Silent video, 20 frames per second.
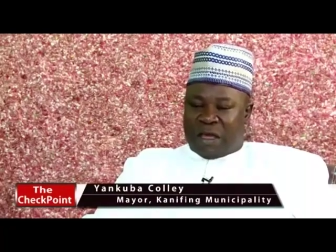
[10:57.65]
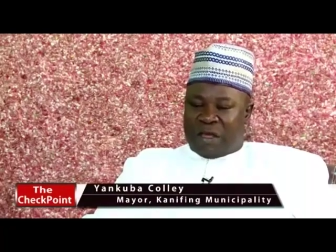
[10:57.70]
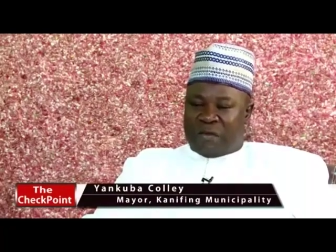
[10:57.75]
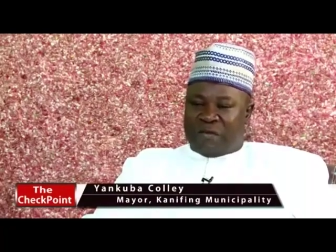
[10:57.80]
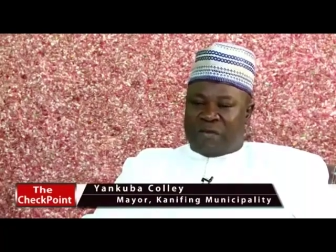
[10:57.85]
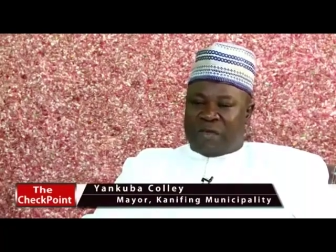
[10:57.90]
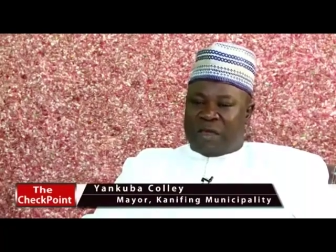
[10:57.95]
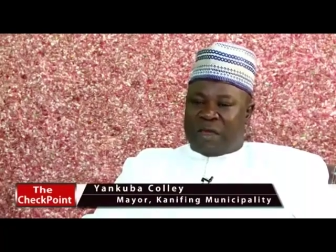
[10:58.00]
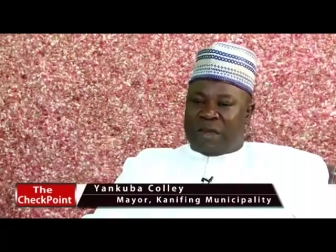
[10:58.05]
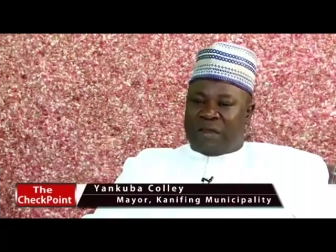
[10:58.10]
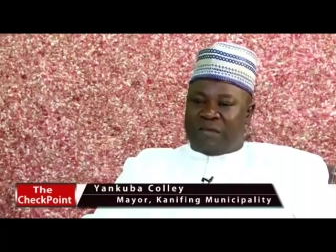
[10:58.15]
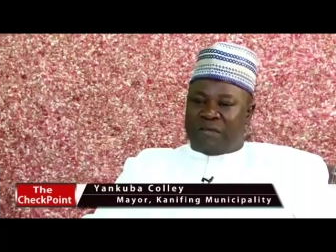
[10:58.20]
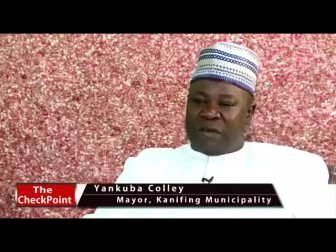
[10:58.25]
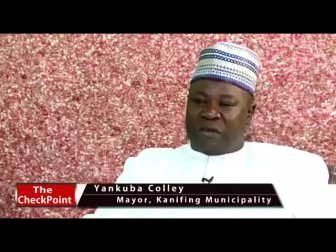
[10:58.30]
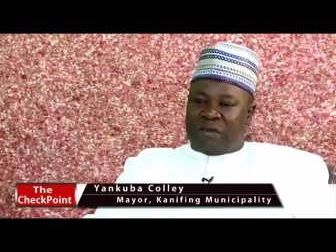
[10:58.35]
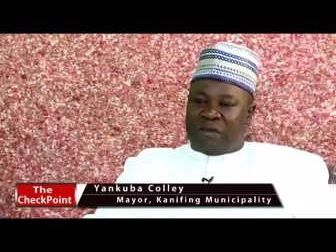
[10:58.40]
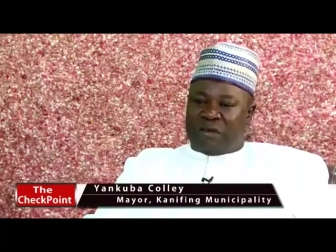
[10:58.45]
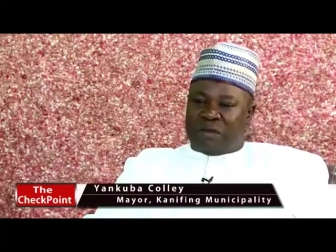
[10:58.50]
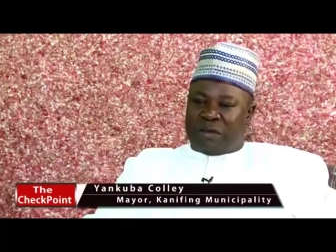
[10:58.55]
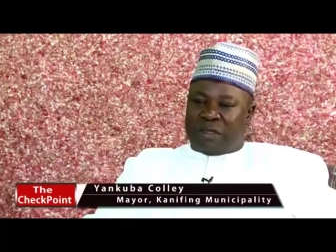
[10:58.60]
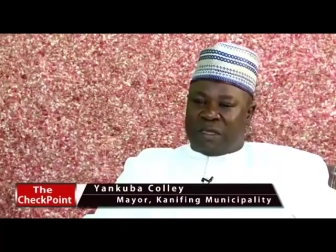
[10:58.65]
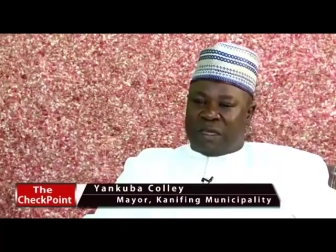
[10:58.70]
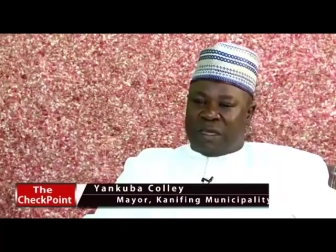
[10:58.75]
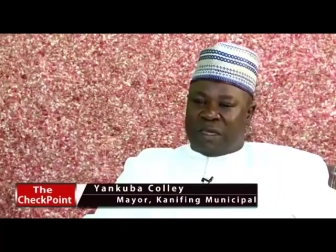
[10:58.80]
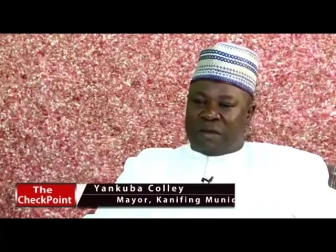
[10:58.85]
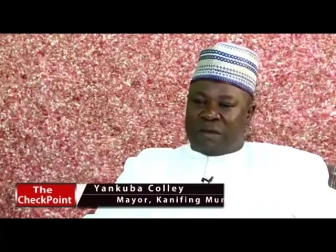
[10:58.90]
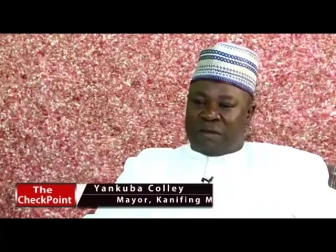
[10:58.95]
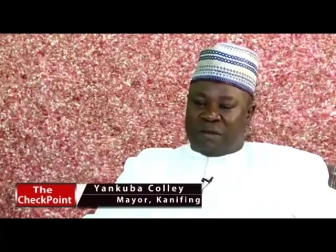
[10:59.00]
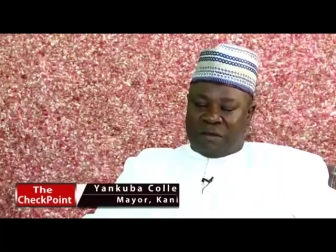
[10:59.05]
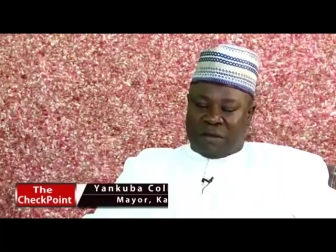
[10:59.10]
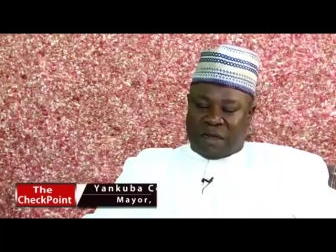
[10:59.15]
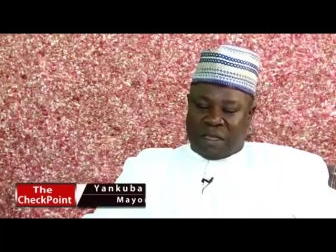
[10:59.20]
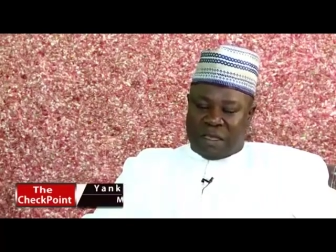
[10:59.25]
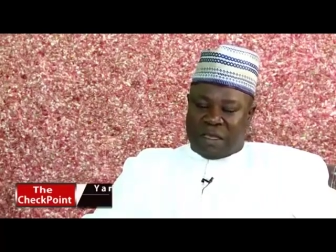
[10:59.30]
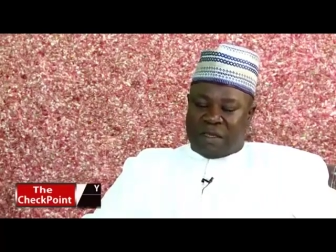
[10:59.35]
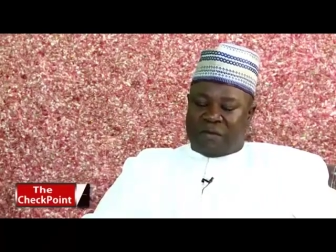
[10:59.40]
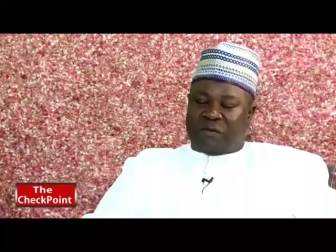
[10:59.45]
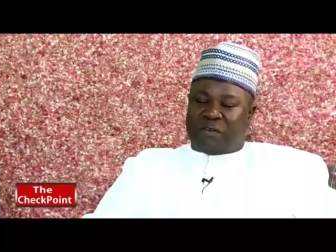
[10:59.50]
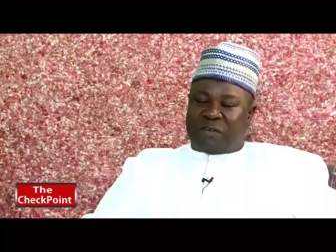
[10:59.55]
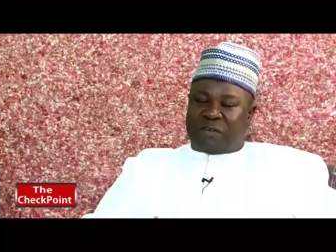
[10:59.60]
and we are never called again.
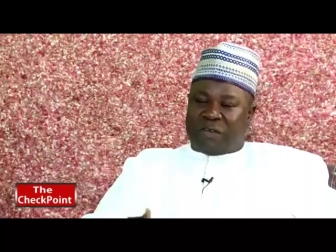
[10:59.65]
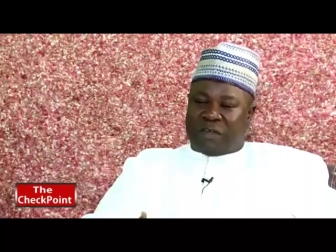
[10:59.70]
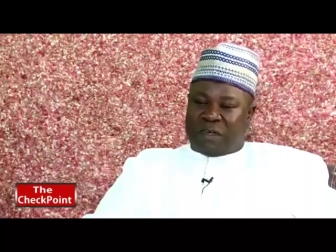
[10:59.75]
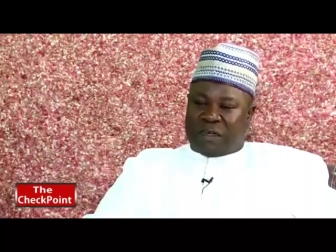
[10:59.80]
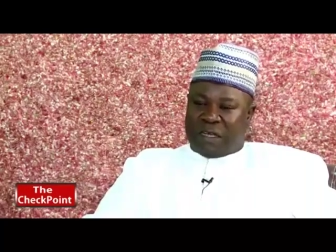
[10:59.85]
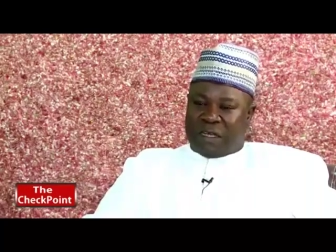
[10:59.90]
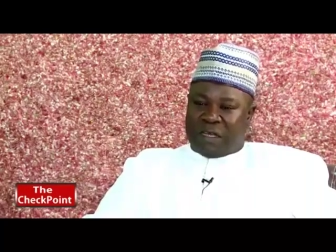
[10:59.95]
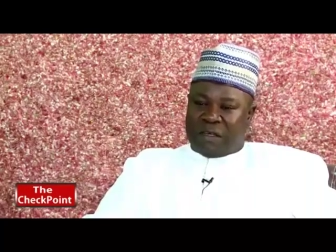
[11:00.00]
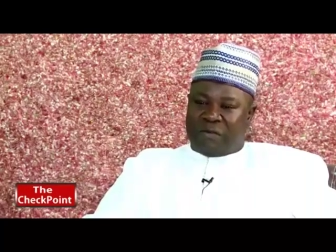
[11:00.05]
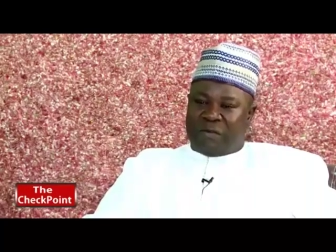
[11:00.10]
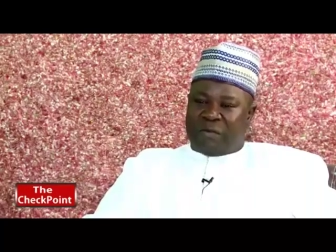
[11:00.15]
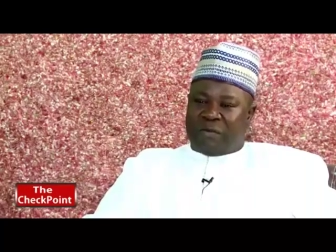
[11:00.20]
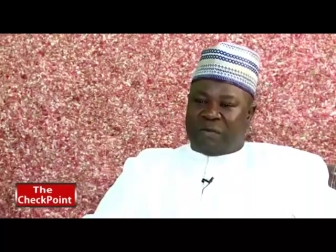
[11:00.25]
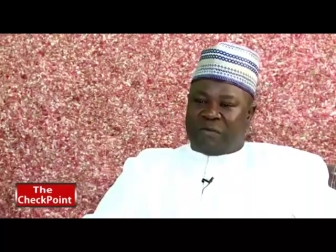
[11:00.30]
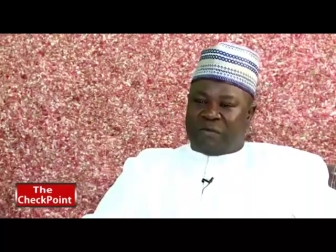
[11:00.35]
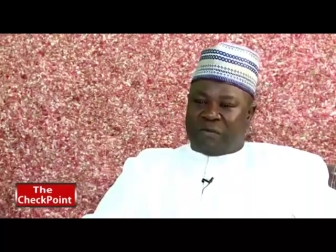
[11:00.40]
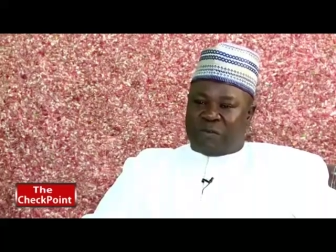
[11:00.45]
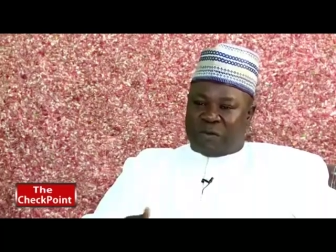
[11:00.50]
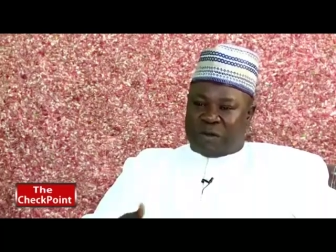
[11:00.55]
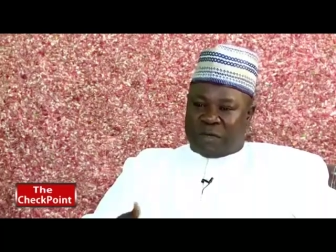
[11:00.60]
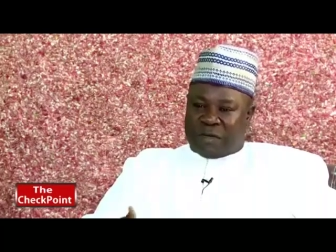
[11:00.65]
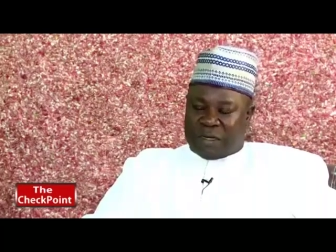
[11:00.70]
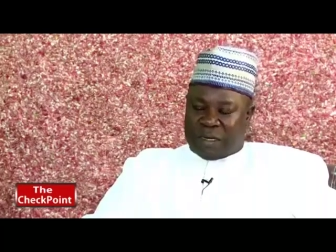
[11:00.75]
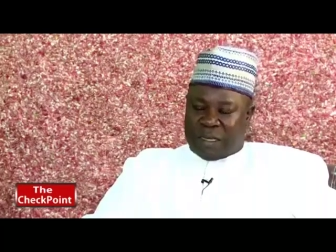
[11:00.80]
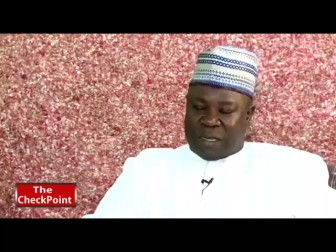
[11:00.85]
They give us a day before